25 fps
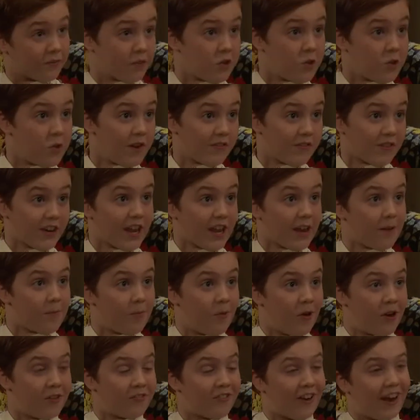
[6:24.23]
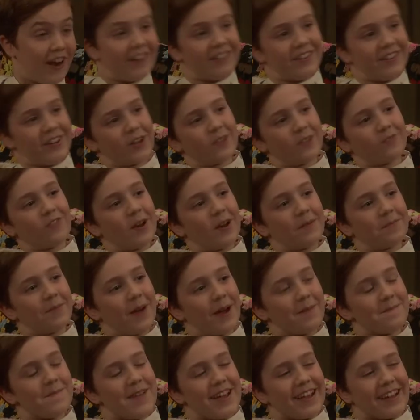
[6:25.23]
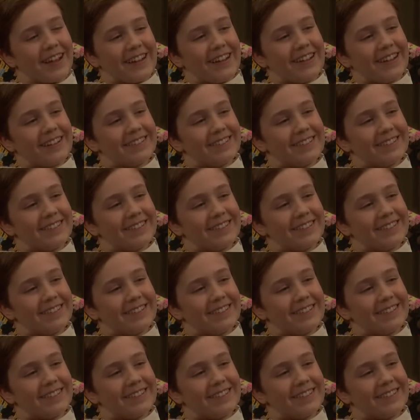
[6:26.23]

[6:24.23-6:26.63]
you ever get a boyfriend, you can run it by me.